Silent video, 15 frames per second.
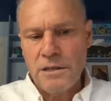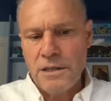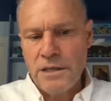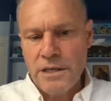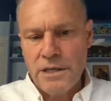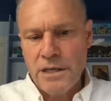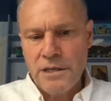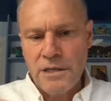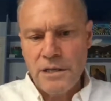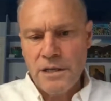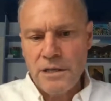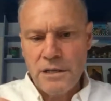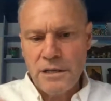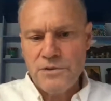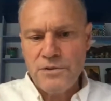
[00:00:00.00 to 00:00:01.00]

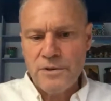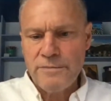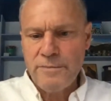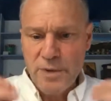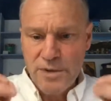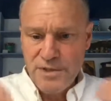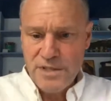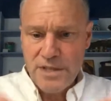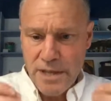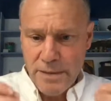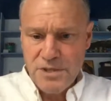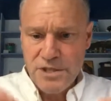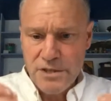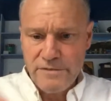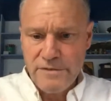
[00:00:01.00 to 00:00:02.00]
a sort of
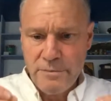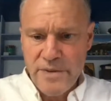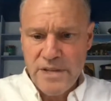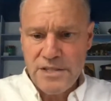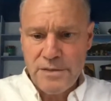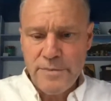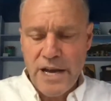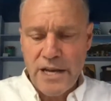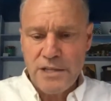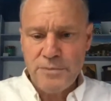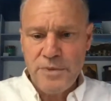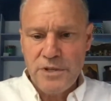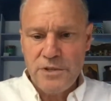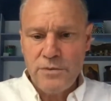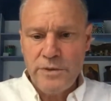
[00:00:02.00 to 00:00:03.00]
perception of a mismatch
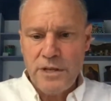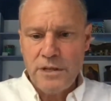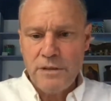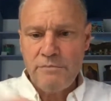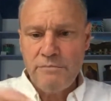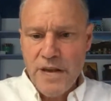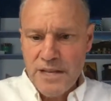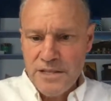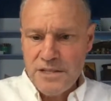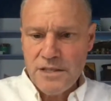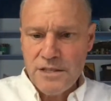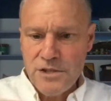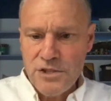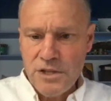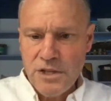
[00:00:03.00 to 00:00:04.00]
between the
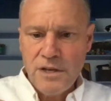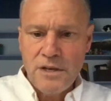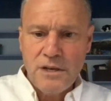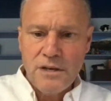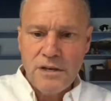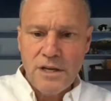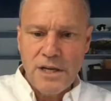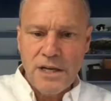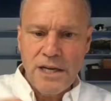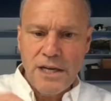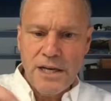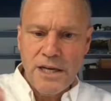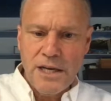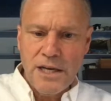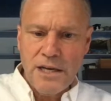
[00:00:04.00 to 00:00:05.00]
message
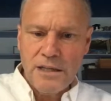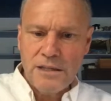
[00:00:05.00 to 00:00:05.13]
and